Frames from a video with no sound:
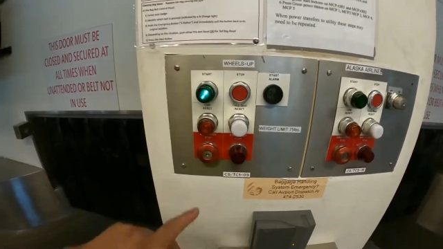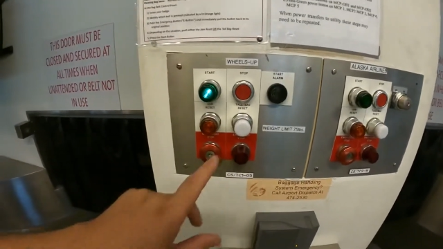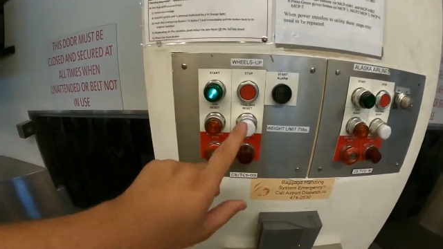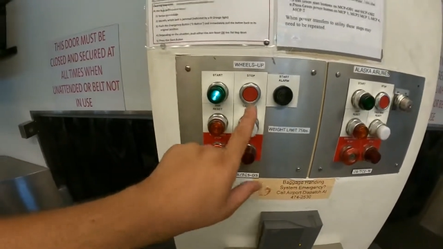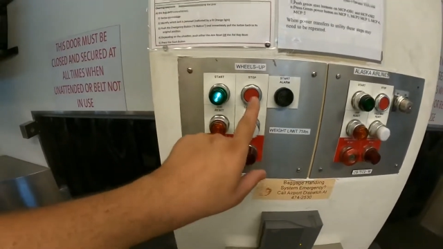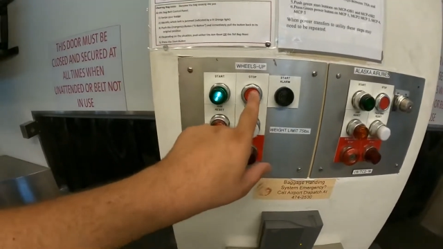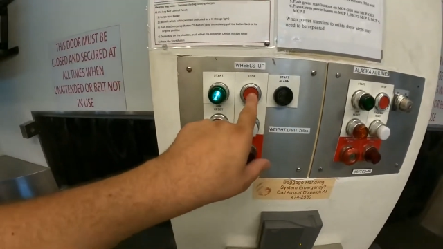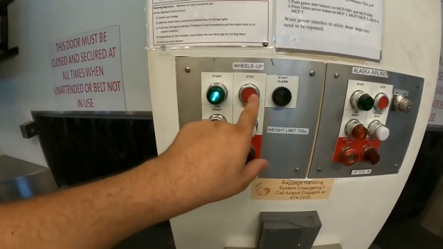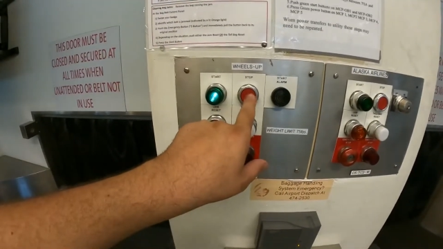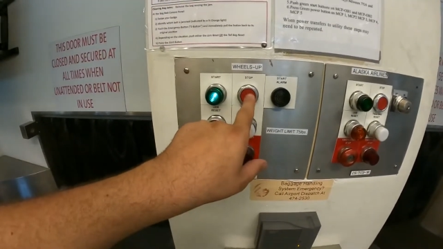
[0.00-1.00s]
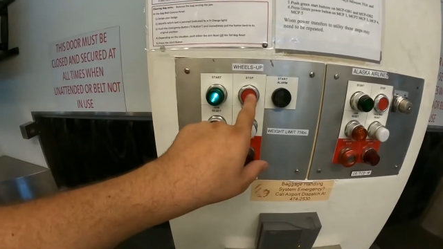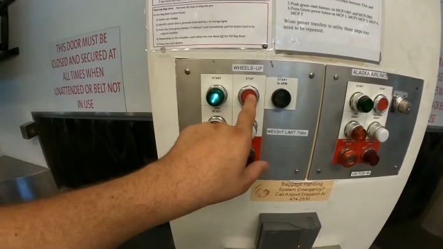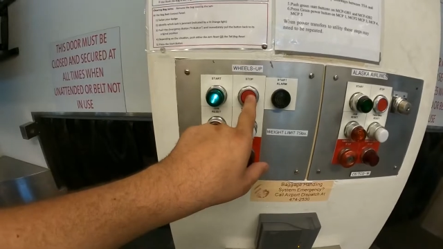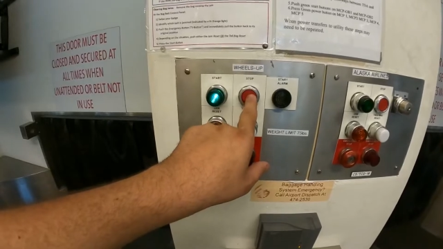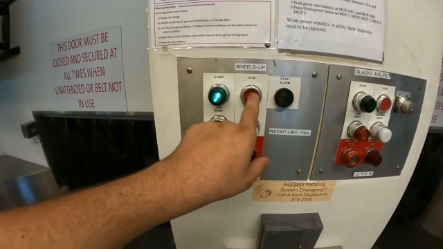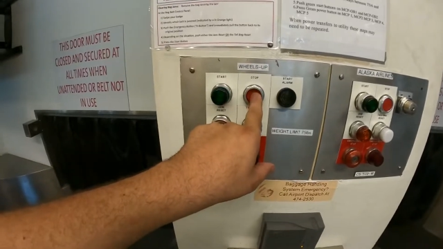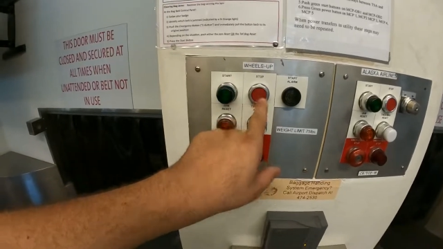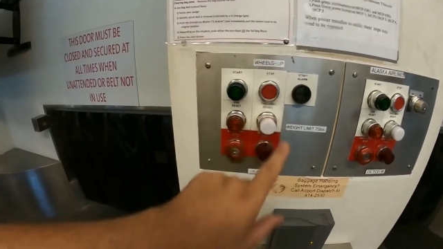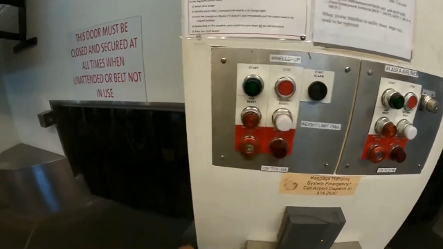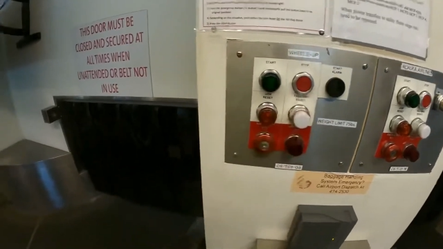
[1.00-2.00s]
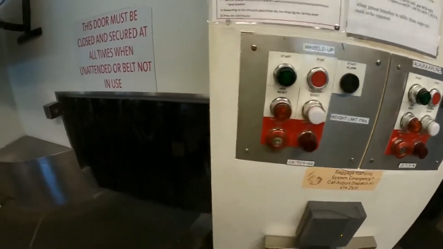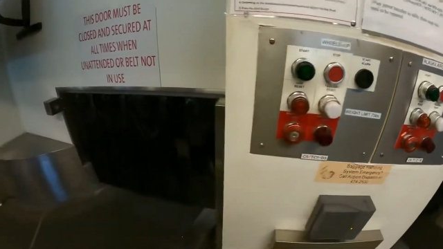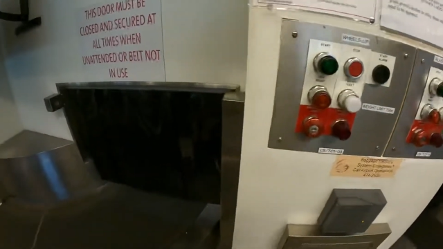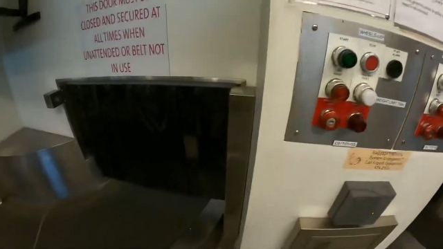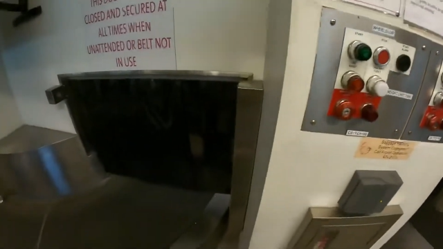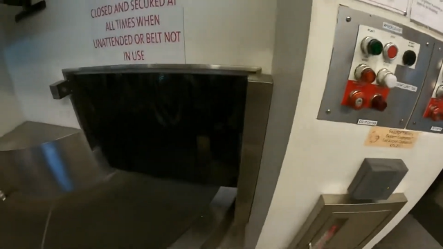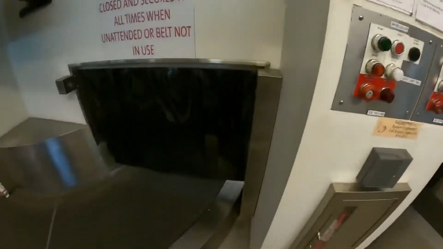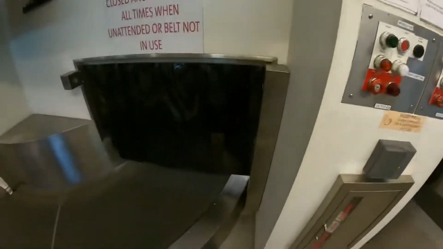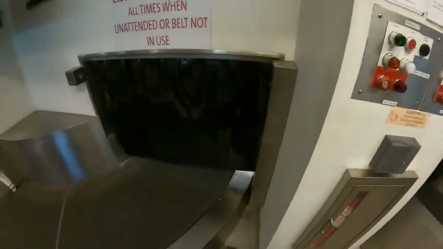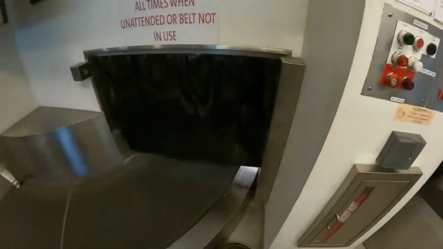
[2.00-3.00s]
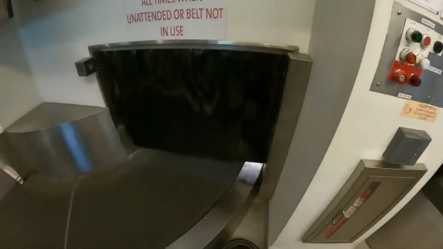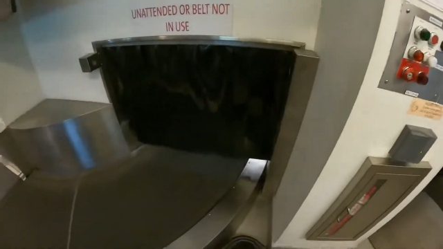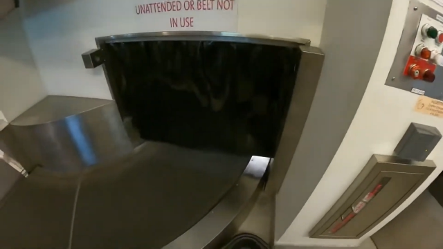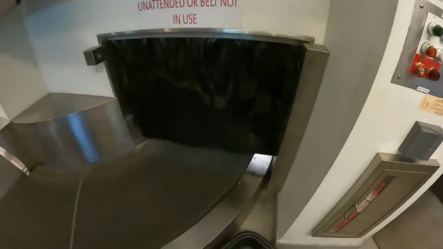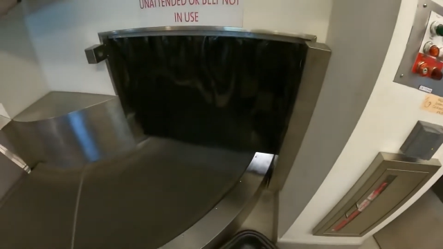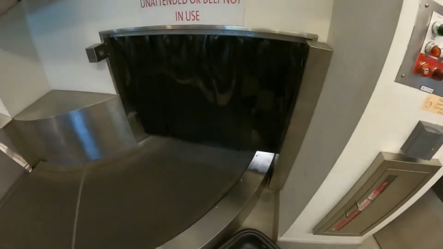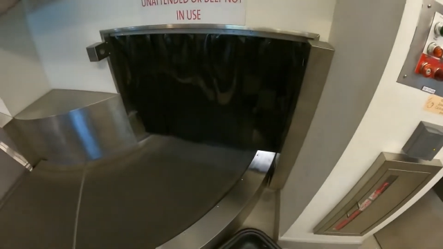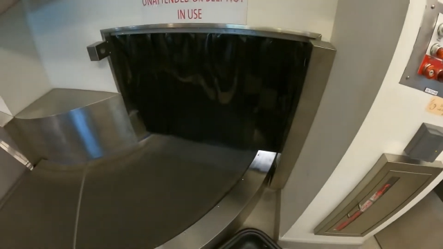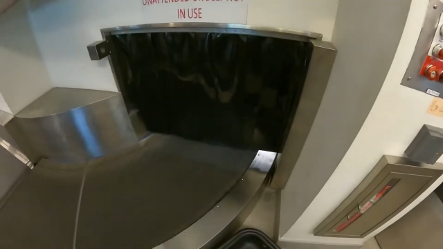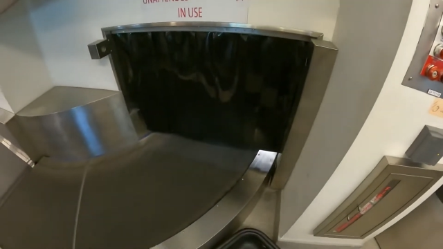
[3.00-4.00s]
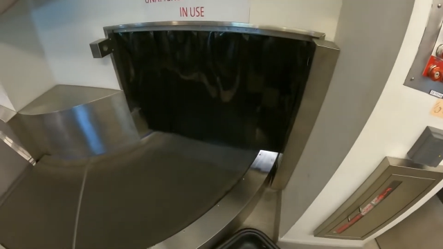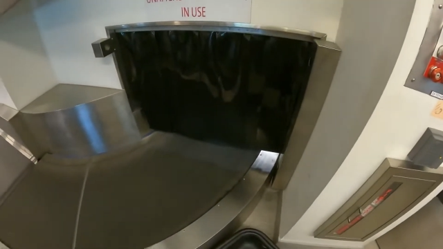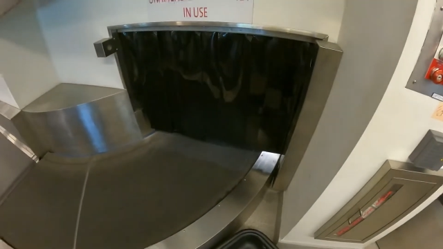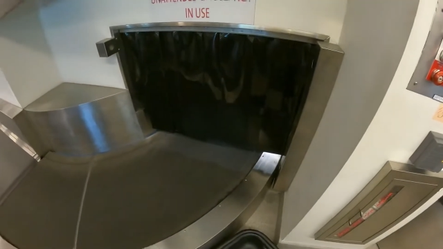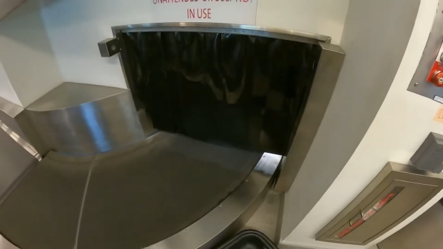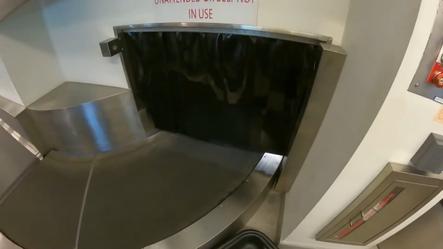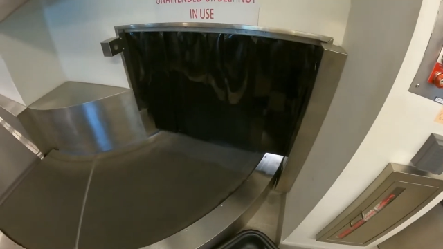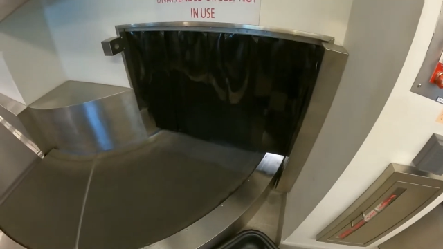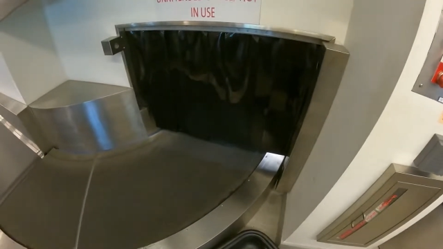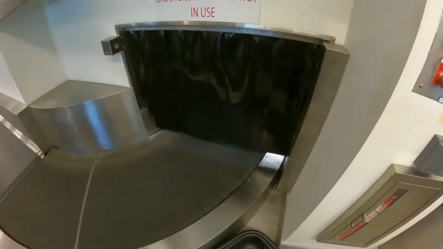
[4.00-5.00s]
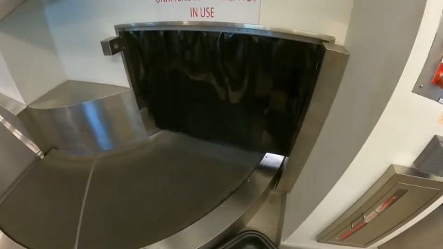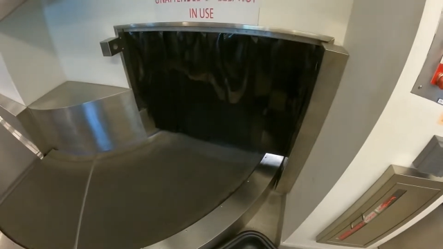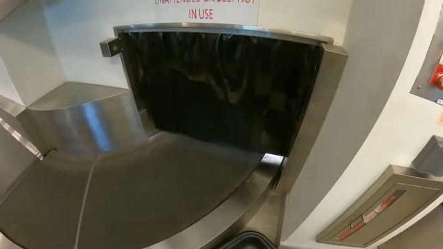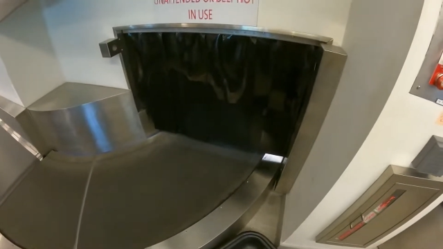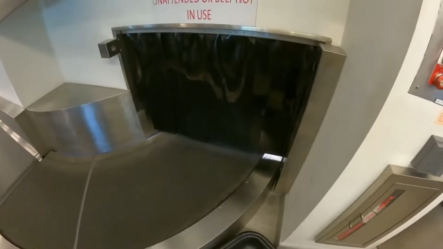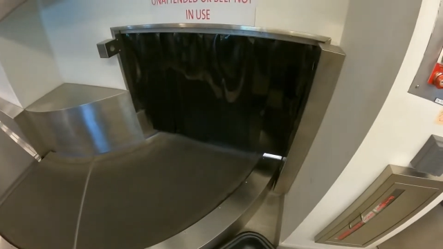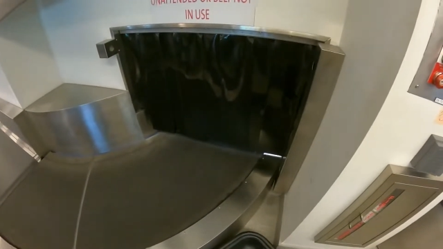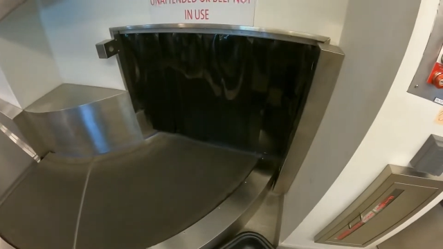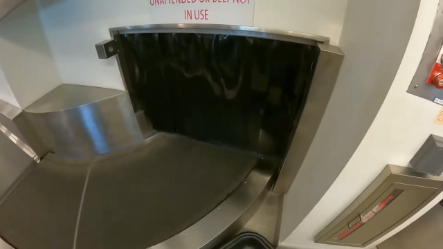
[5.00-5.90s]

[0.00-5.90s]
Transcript: (no speaker visible)